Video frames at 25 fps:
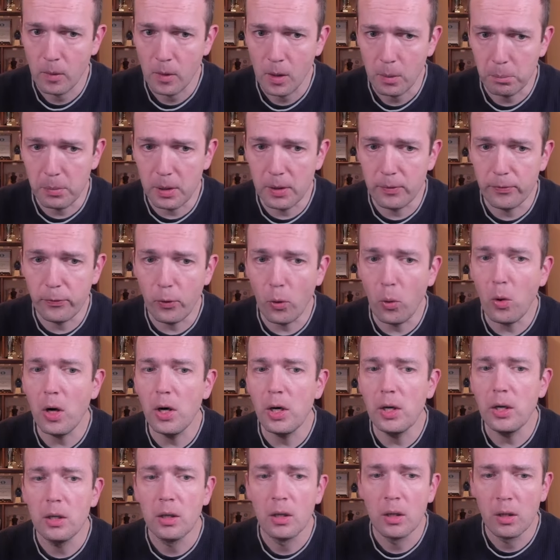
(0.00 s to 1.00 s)

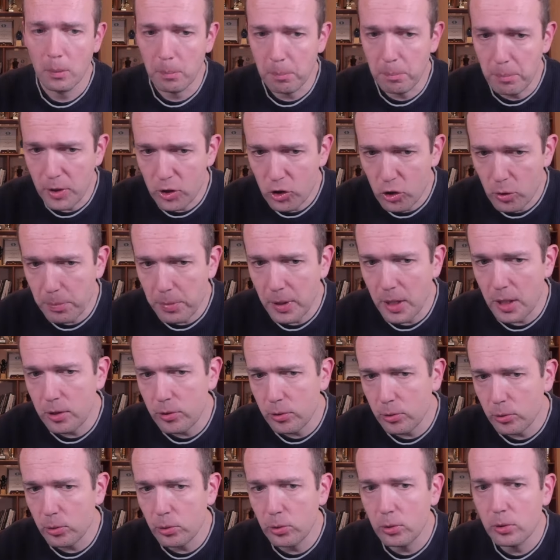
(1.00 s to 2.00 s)
Before, bishop
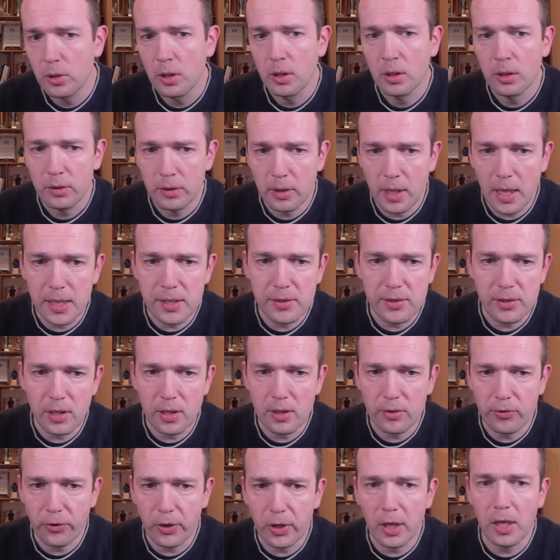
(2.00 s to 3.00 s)
b2, knight
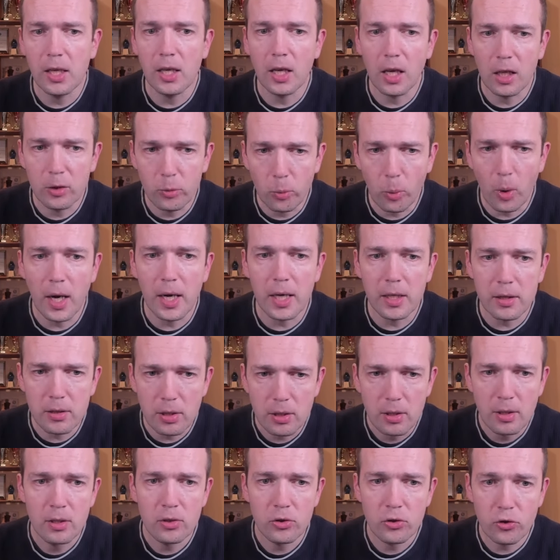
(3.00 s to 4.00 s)
c3, and white
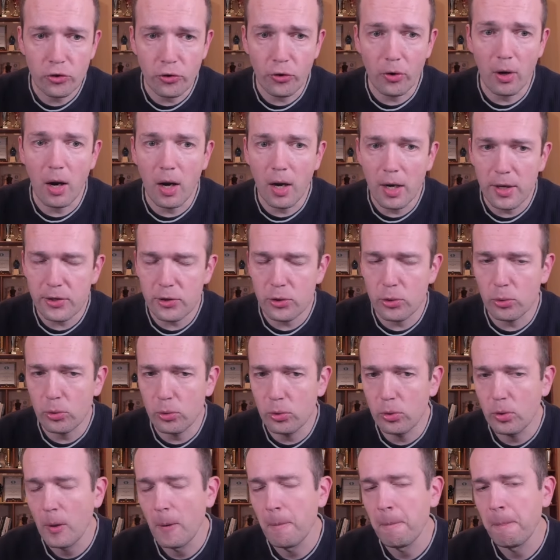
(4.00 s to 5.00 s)
tries
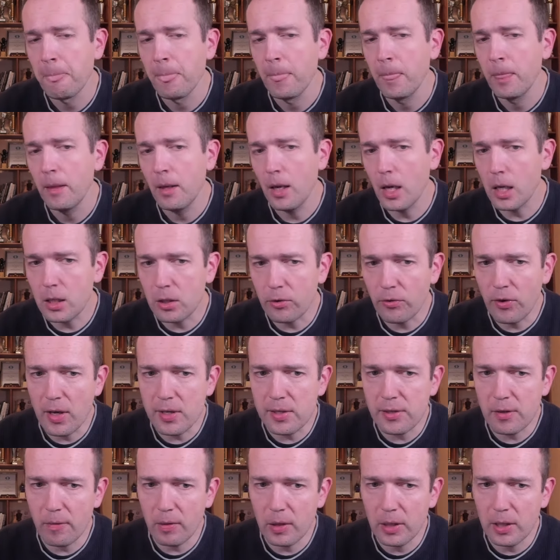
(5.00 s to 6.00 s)
to
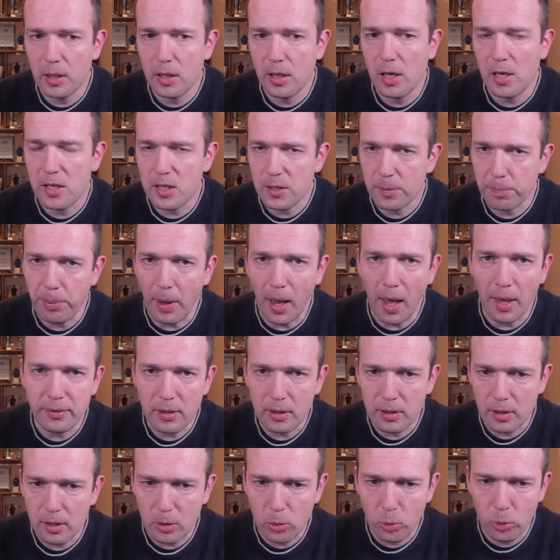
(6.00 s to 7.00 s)
aggressively expand
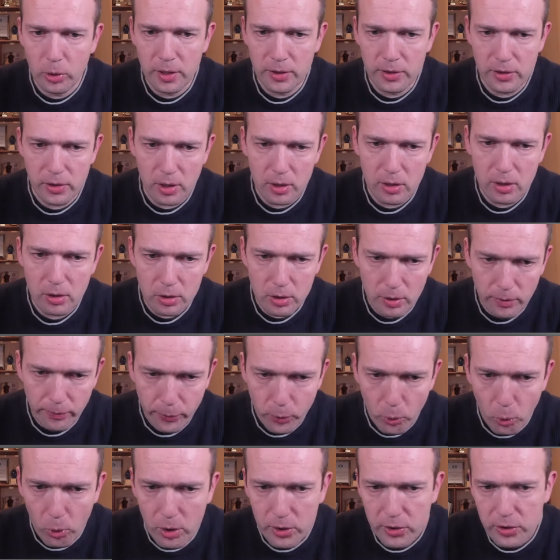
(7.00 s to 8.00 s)
on the queenside. And of
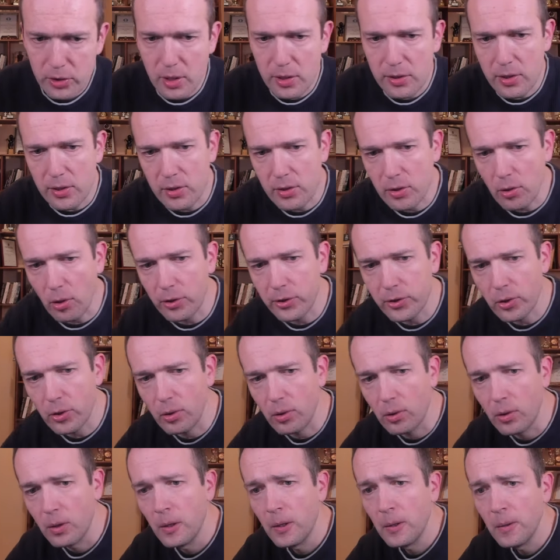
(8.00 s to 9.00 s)
course, this is
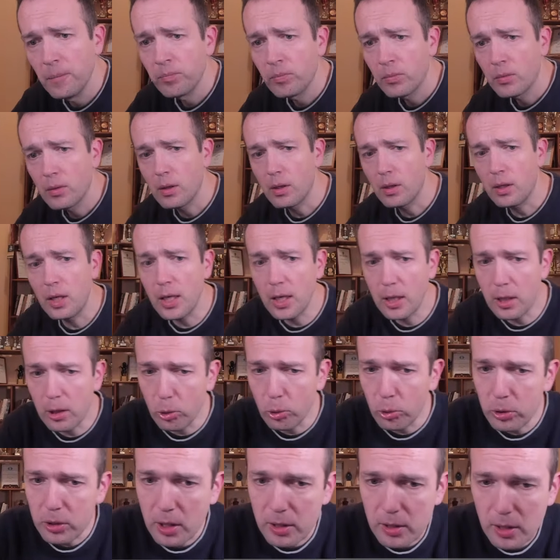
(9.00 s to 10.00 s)
also
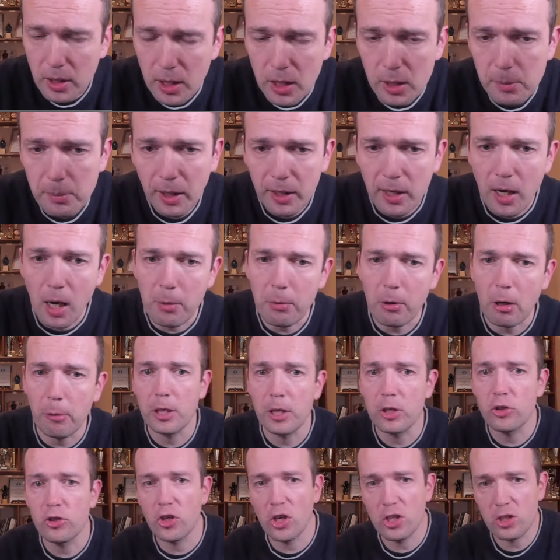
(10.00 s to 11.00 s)
included in my
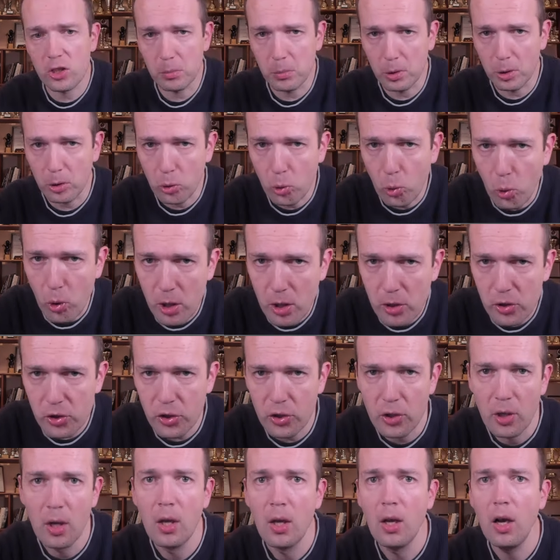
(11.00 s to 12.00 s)
upcoming chessable
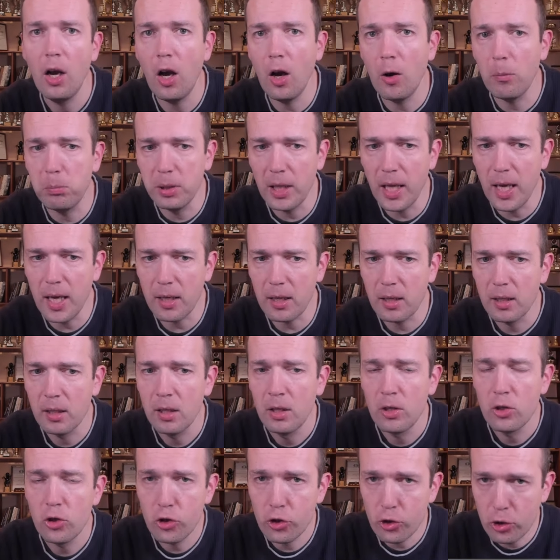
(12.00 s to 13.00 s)
course, how black
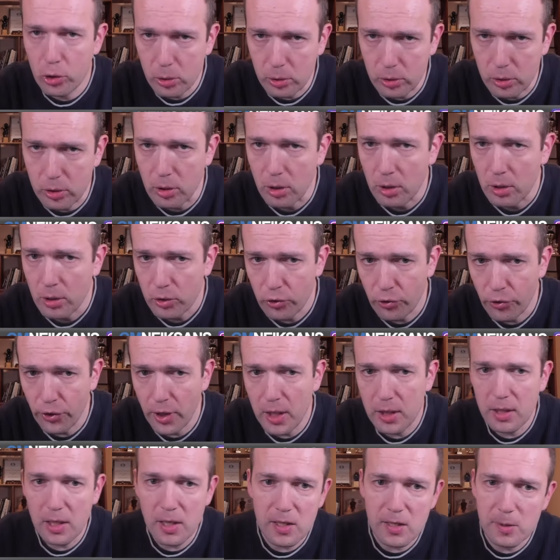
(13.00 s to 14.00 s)
should
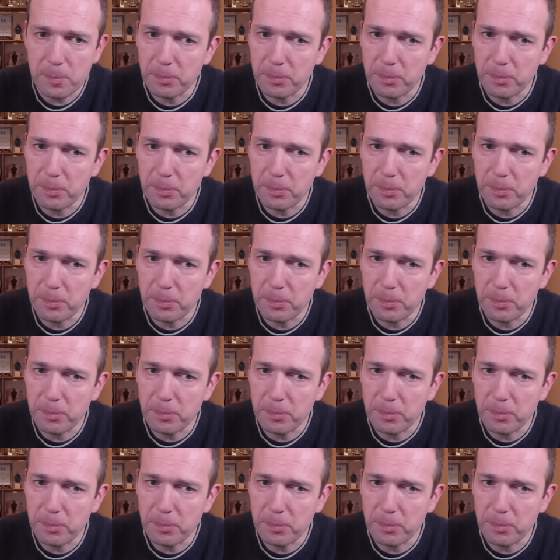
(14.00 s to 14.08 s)
treat this.